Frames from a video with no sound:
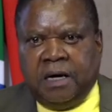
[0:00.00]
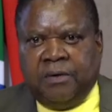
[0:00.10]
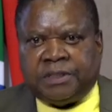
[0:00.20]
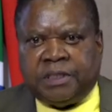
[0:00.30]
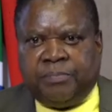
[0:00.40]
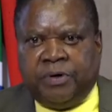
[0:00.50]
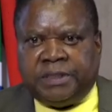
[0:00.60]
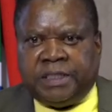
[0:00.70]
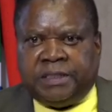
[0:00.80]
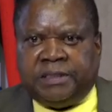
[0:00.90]
I was
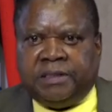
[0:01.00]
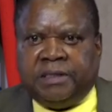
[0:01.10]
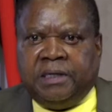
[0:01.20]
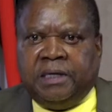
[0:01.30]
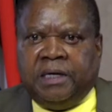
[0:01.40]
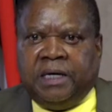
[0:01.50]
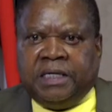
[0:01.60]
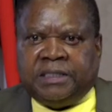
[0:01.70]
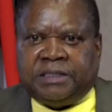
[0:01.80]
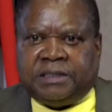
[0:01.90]
appointed
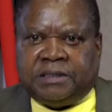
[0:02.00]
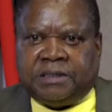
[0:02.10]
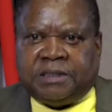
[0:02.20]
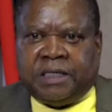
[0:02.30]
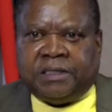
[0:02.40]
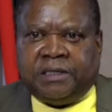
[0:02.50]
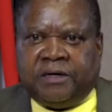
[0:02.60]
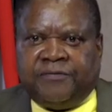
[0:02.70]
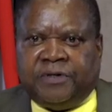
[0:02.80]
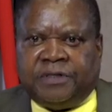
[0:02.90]
as
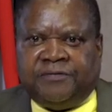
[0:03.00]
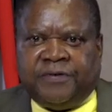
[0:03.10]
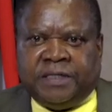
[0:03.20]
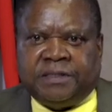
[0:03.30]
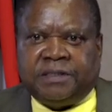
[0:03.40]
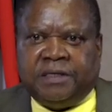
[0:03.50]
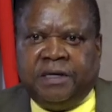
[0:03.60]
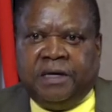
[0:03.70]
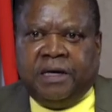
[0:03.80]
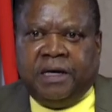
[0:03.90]
Secretary for Defense
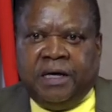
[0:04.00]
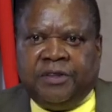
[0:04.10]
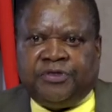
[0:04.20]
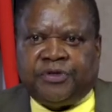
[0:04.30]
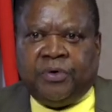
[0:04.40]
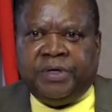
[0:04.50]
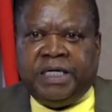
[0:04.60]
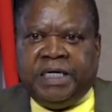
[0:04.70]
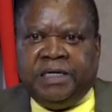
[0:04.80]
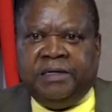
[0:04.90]
and thrown
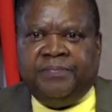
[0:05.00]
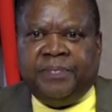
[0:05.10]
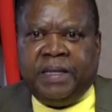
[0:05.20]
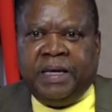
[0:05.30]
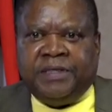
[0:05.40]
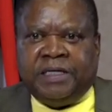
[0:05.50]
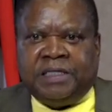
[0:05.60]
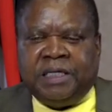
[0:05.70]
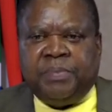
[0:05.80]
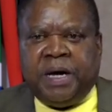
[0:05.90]
in at the
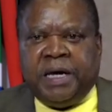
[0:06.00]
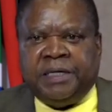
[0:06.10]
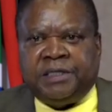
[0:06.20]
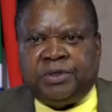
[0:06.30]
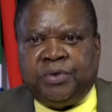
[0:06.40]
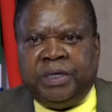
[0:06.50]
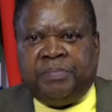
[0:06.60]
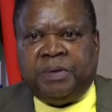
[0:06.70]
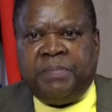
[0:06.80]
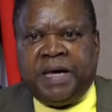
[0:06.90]
deep end to
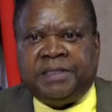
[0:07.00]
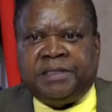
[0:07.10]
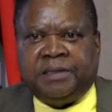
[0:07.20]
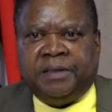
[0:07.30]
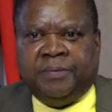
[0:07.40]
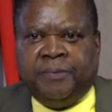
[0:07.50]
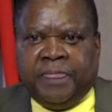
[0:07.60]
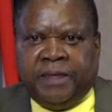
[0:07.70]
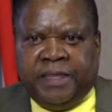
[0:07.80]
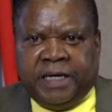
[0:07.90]
implement
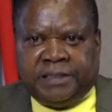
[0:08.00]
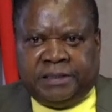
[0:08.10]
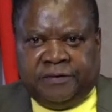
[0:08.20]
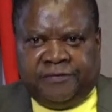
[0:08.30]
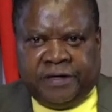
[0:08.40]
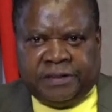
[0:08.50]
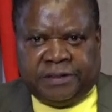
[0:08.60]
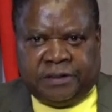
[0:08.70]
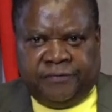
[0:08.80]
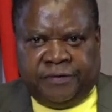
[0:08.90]
that
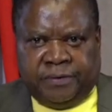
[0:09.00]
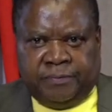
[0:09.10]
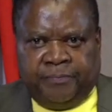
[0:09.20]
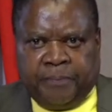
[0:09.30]
defense review.